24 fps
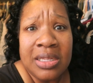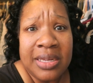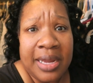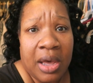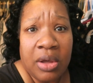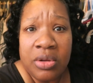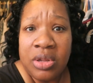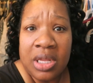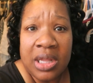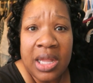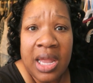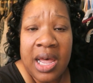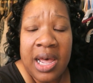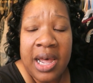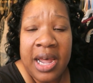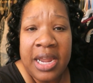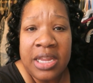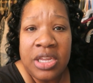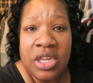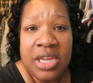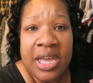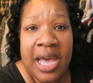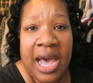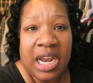down the
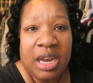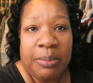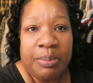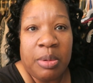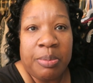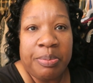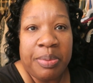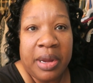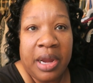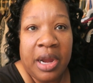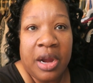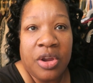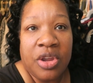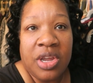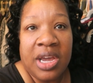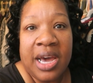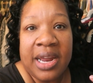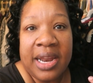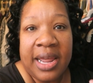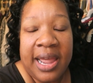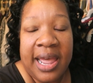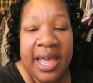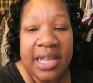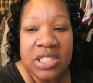line you got to prepare you
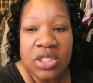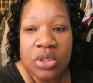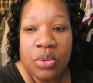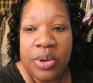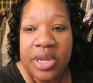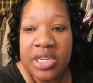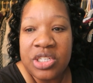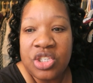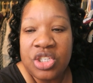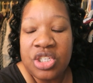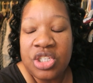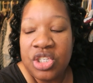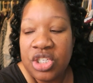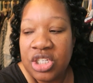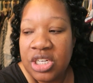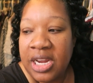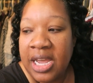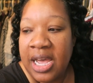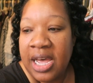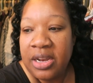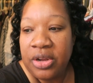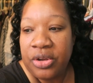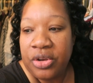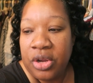got to ask questions you
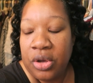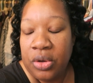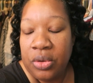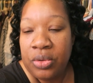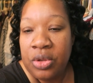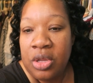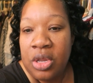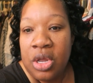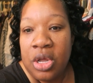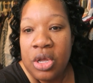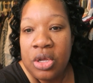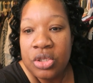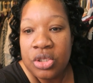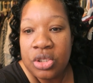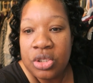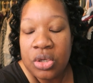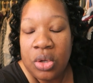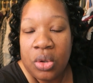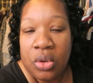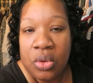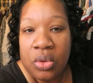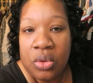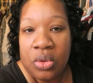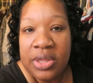got to know
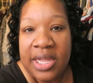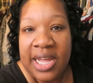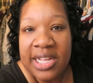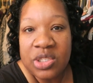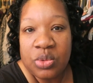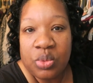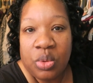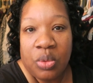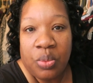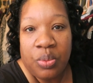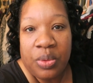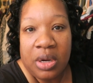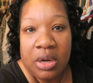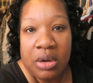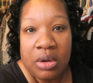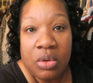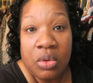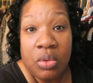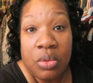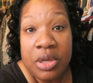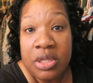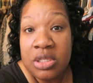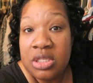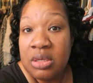so that's what we are
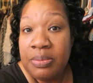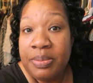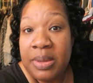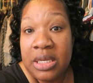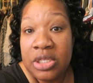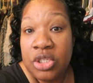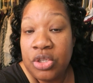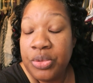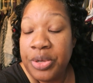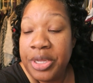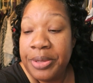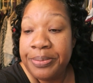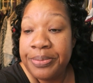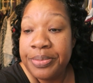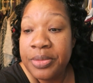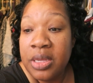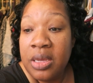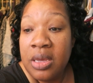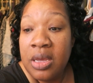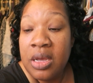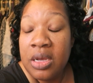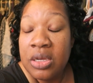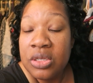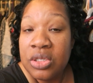going to be doing
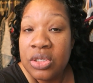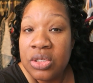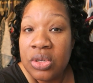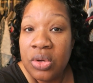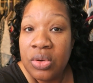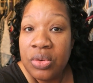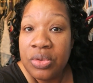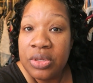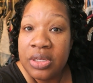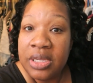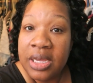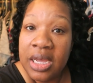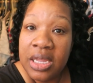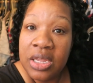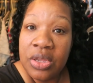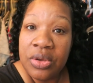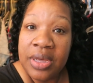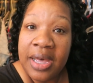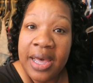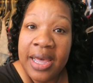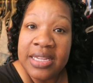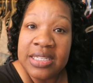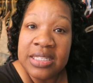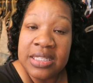so yeah you
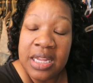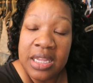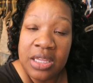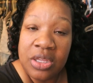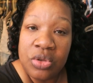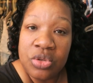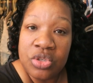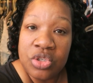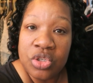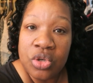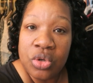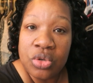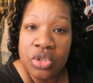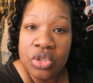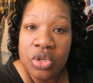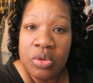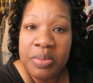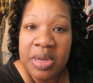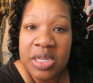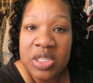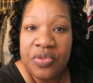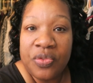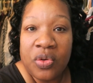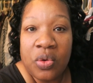guys thank you so so
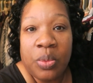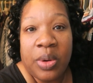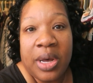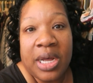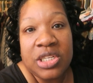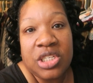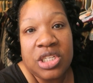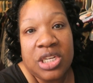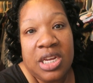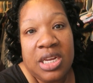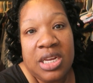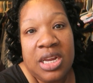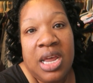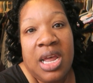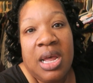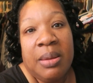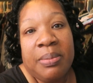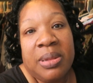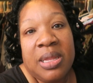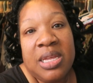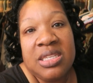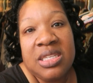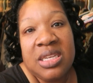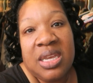much for watching
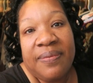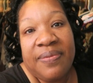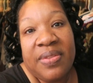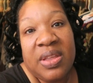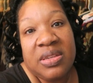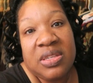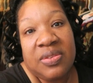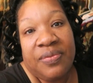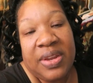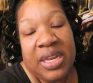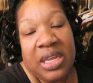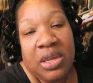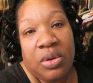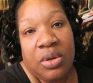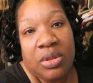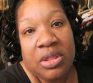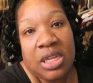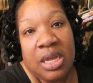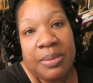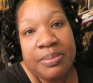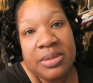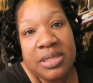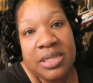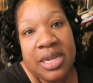please give this video a
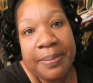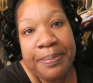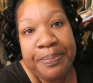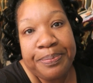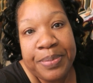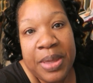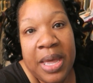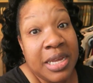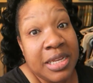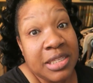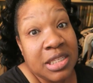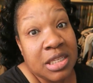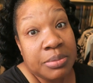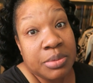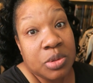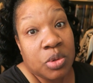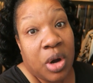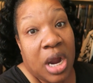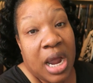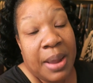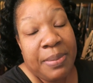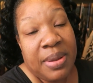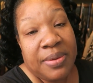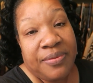thumbs up please
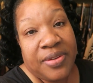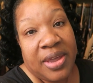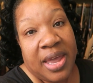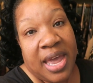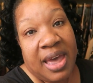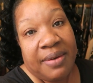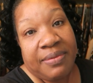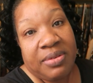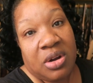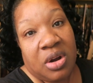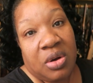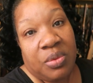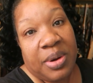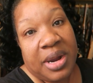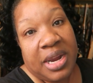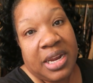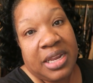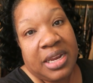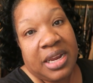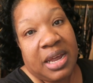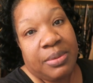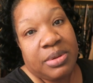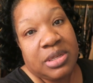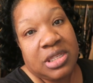subscribe if you haven't
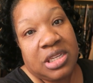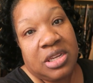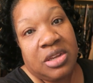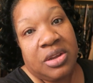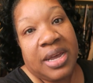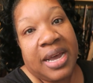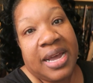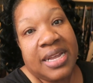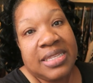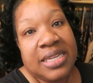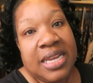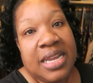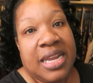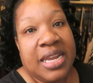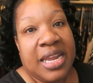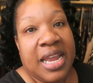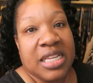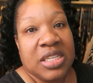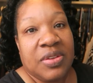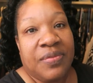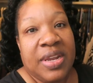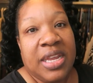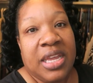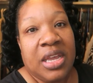already and i will see you guys in the
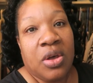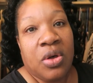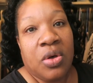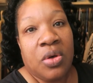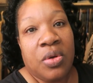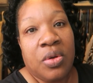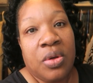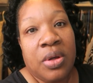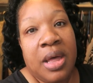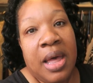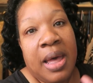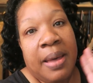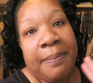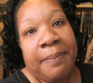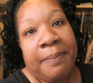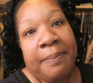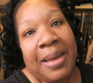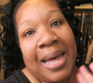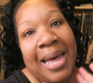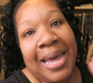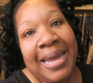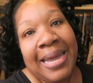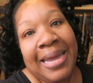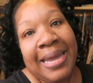next video
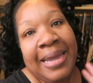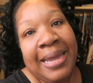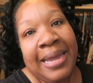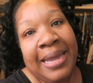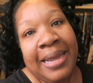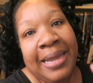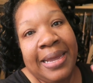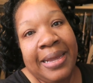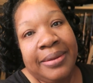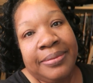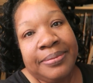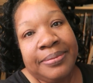bye